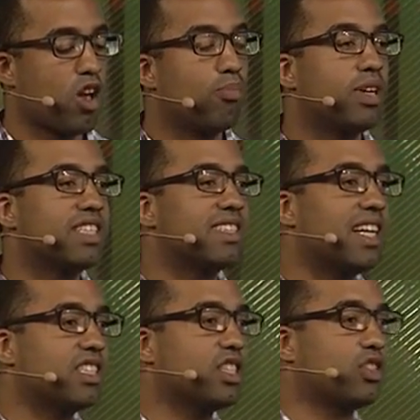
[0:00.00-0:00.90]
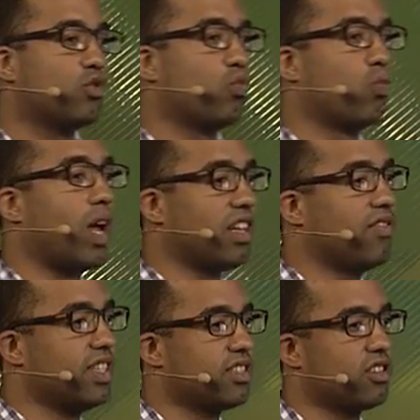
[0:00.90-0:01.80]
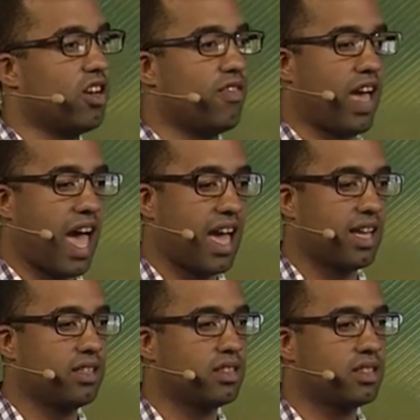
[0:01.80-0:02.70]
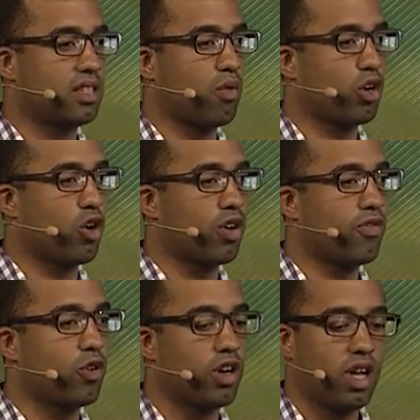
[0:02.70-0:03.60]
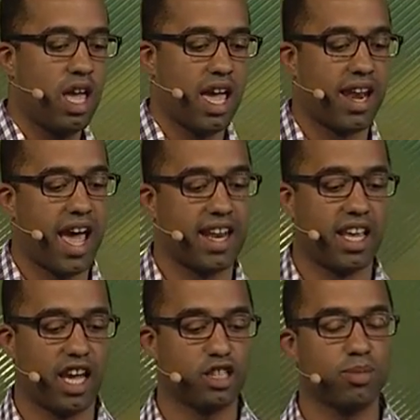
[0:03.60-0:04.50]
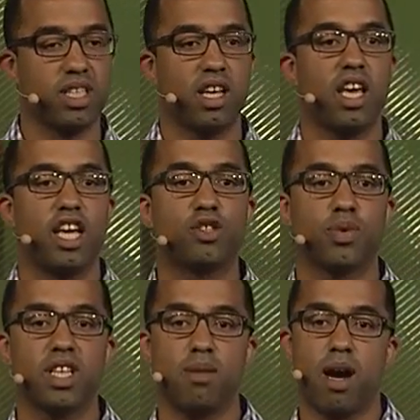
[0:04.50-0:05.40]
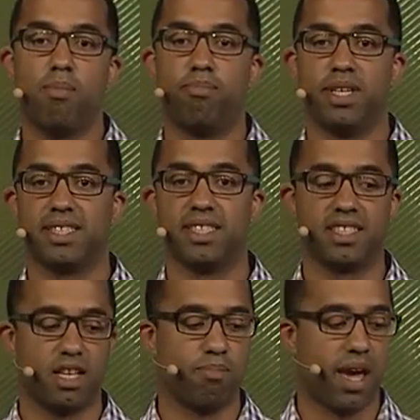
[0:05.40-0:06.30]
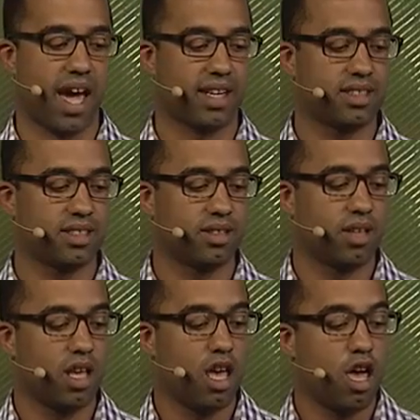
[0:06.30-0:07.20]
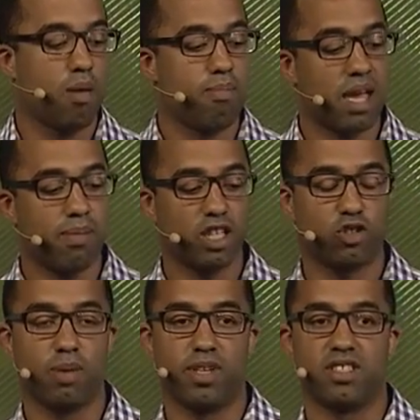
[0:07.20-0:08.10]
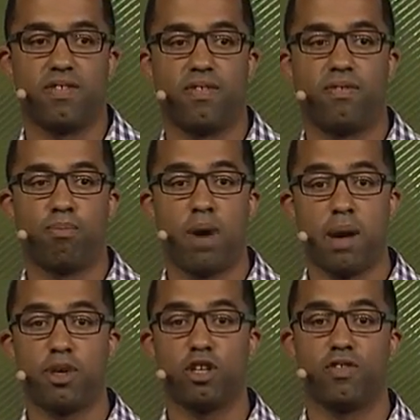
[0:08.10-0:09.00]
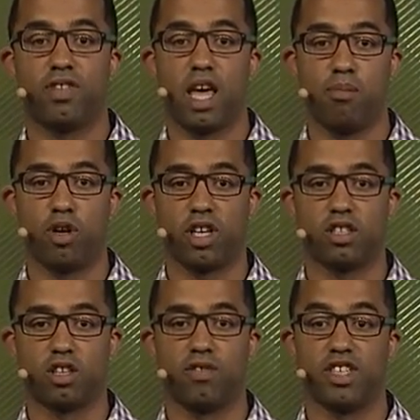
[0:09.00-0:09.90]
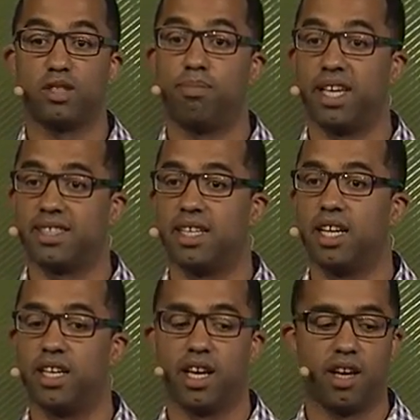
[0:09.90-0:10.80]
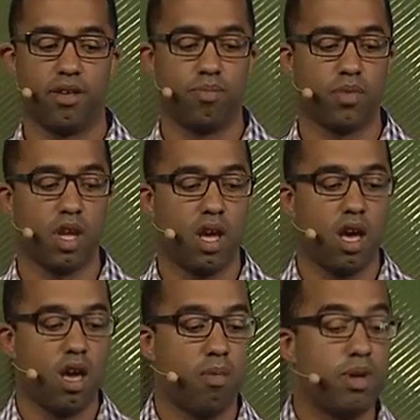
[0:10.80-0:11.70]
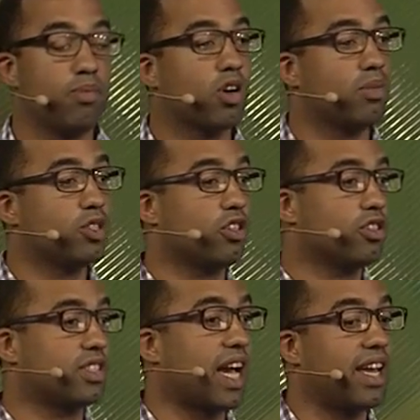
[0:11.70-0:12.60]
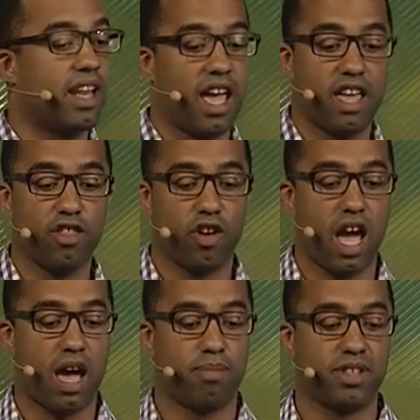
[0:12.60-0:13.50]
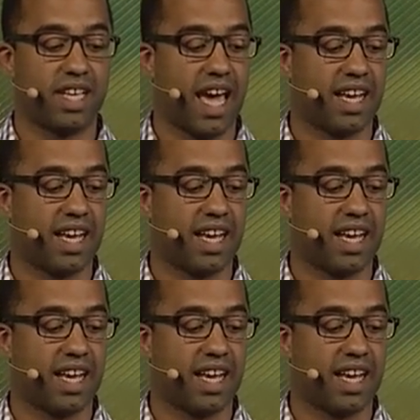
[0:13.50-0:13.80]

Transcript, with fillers: But it's not just relevance of ads that we're going for and ad engagement. It's really about business impact. MakeMyTrip is a popular flight booking service based in India. People come to their site and their app to